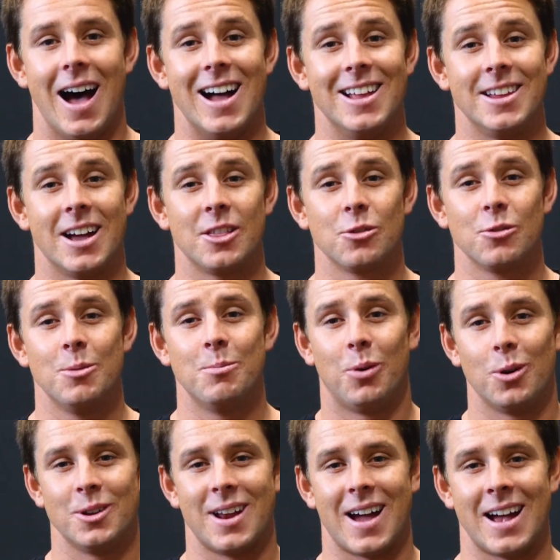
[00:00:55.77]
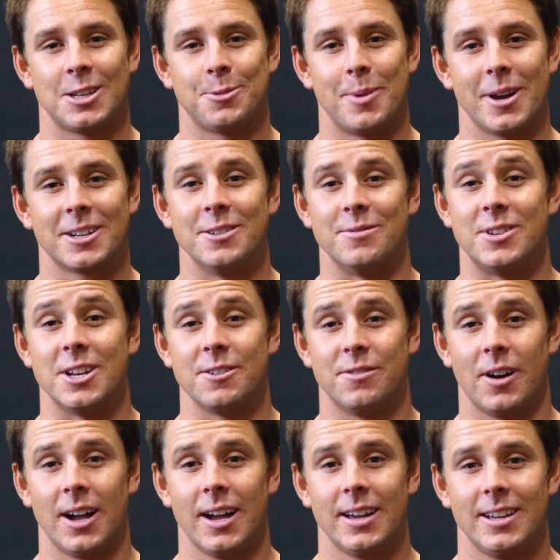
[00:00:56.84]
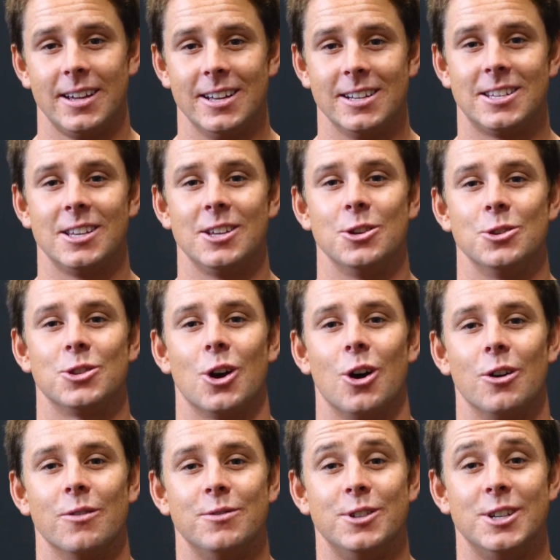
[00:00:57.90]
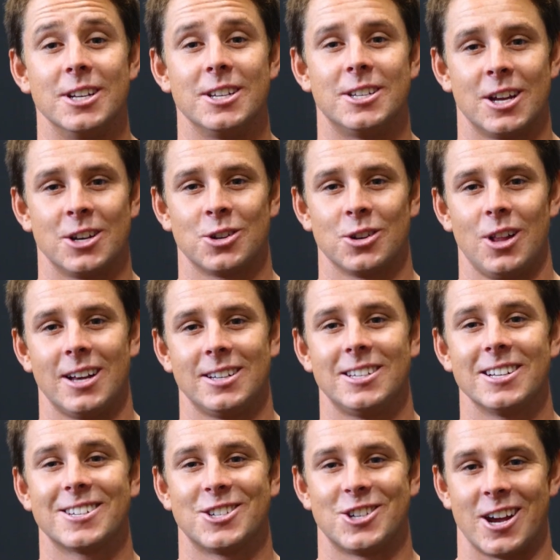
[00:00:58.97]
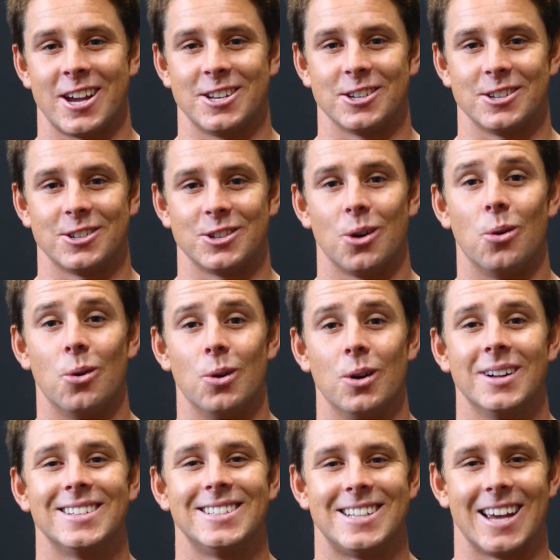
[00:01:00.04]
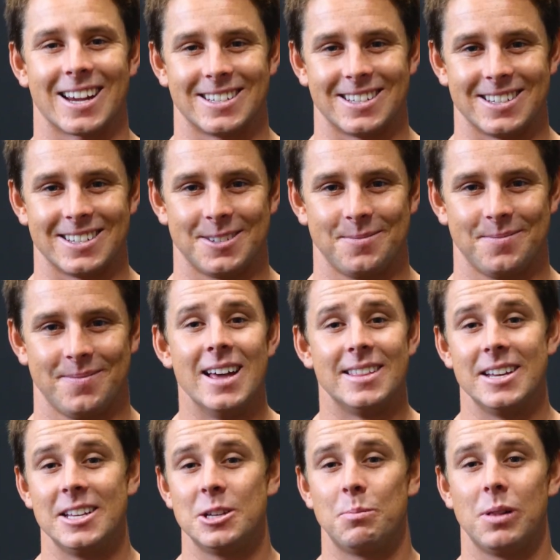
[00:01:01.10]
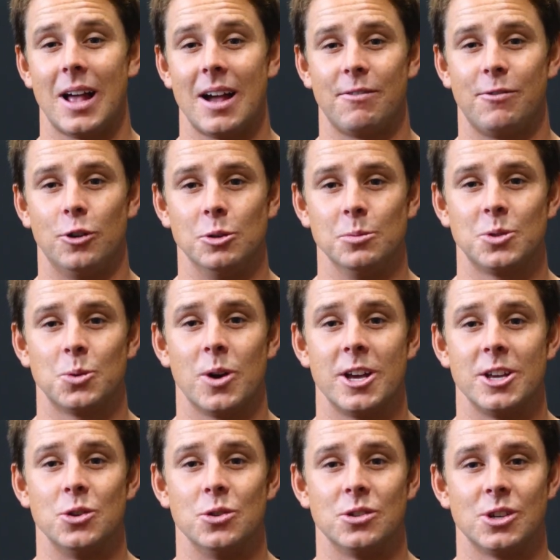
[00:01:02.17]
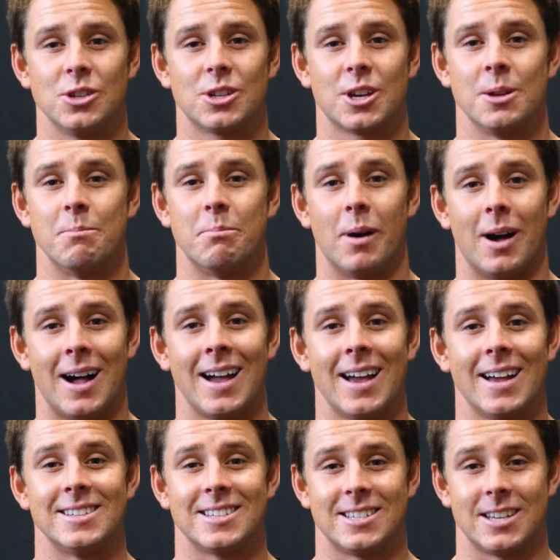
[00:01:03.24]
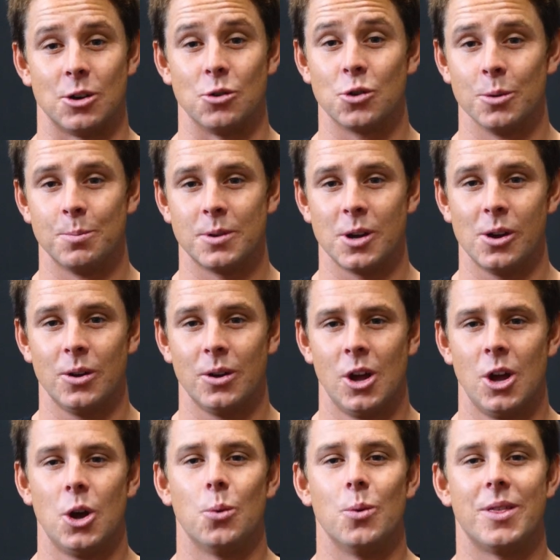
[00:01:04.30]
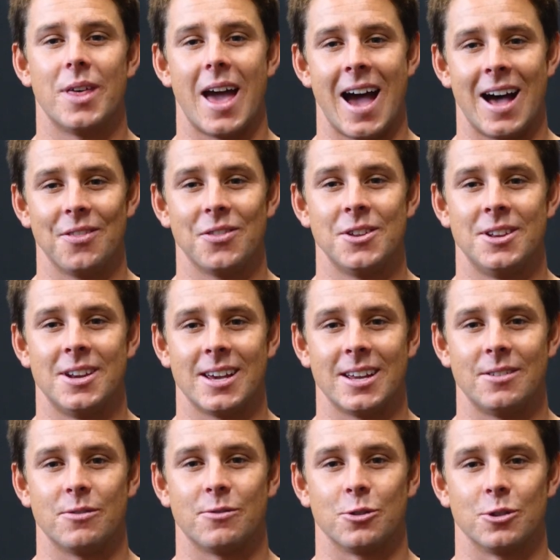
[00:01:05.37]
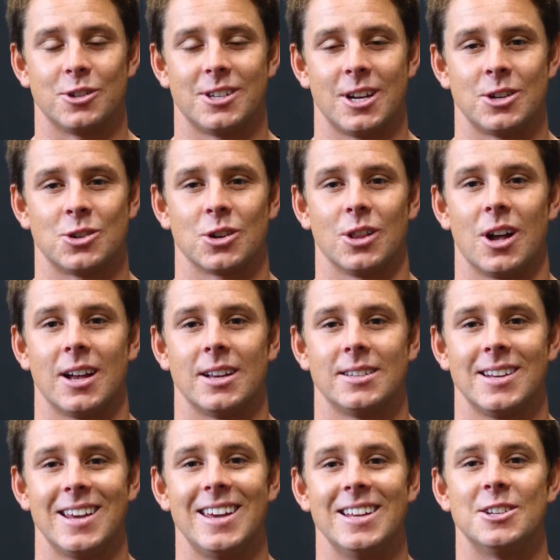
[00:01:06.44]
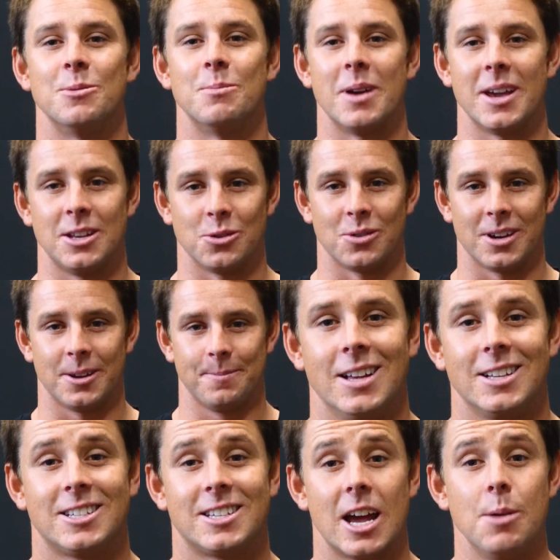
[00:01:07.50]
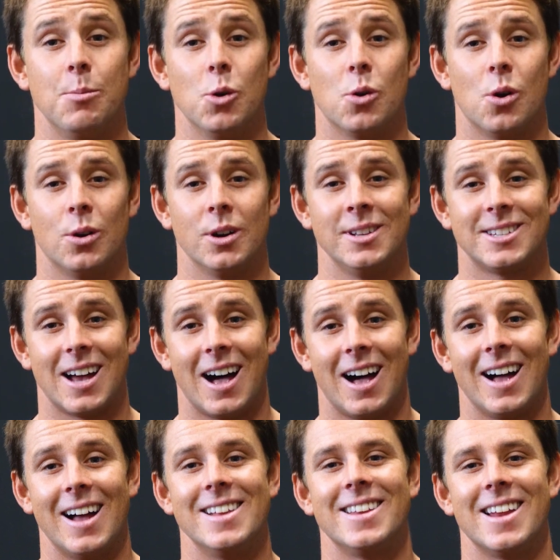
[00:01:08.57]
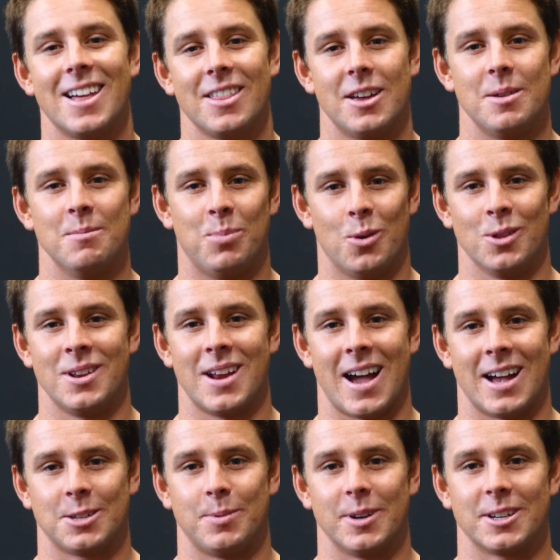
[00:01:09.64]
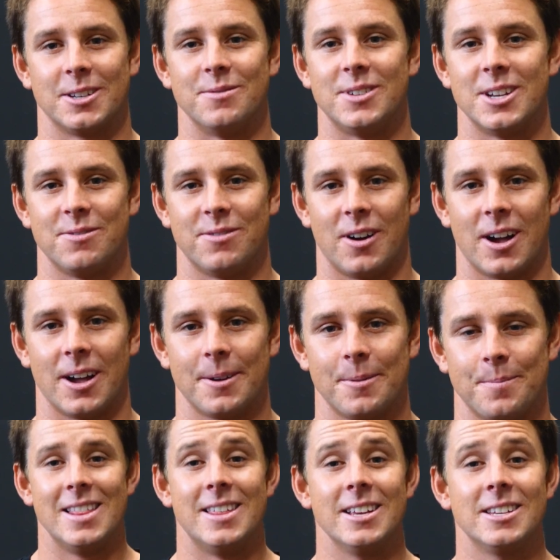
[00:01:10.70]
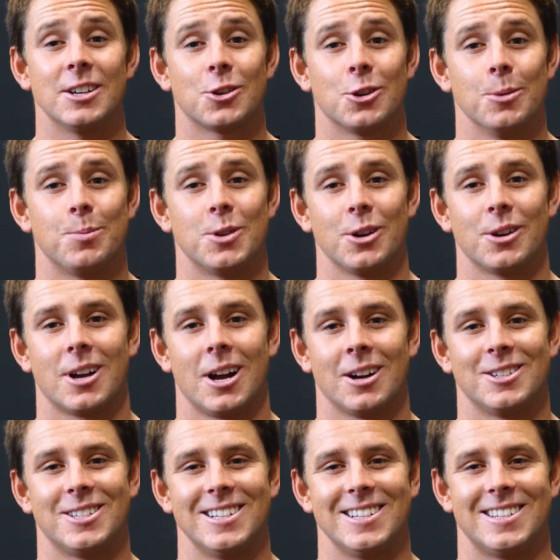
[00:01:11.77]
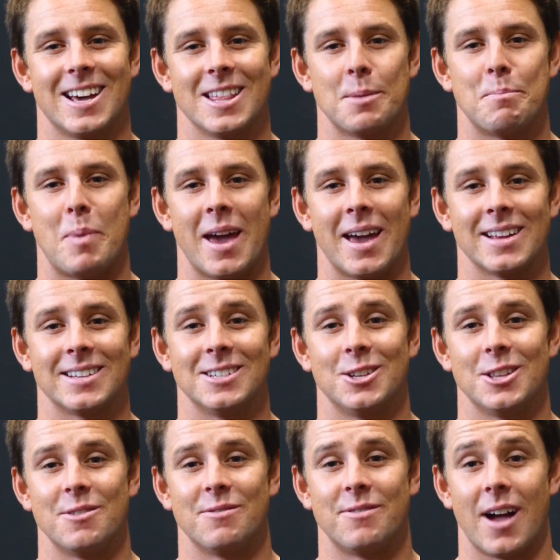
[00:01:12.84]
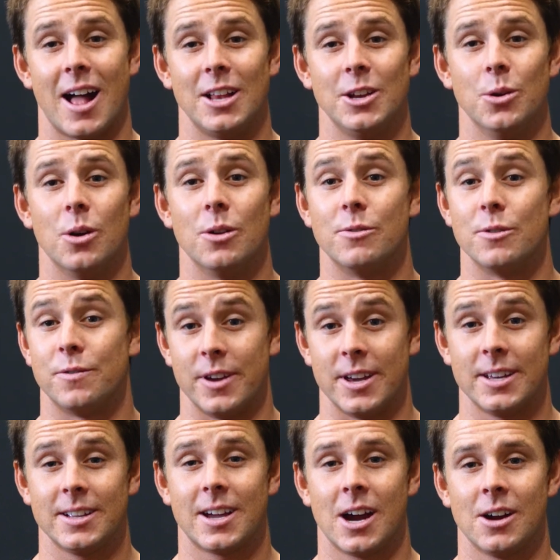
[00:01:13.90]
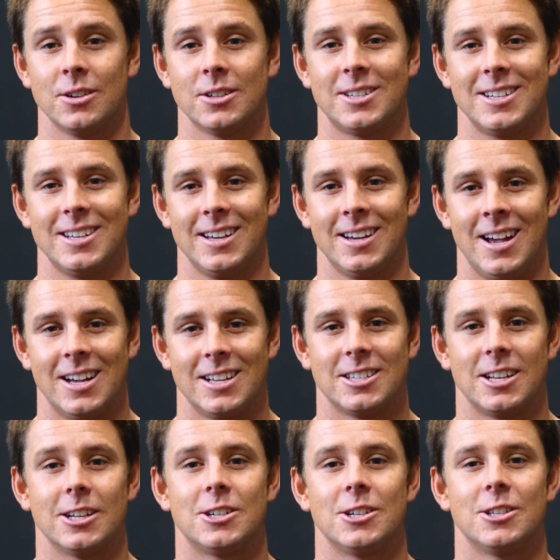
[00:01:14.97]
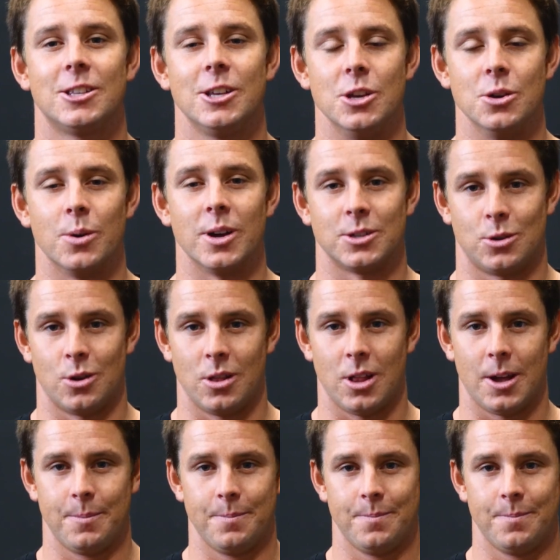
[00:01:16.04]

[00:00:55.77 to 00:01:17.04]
Another important aspect of DeFi is the use of decentralized exchanges, or DEXs. These are platforms where users can buy sell crypto without the need for a centralized intermediary. Stablecoins are another important aspect of DeFi. These are cryptocurrencies that are pegged to the value of a fiat currency, such as the US dollar.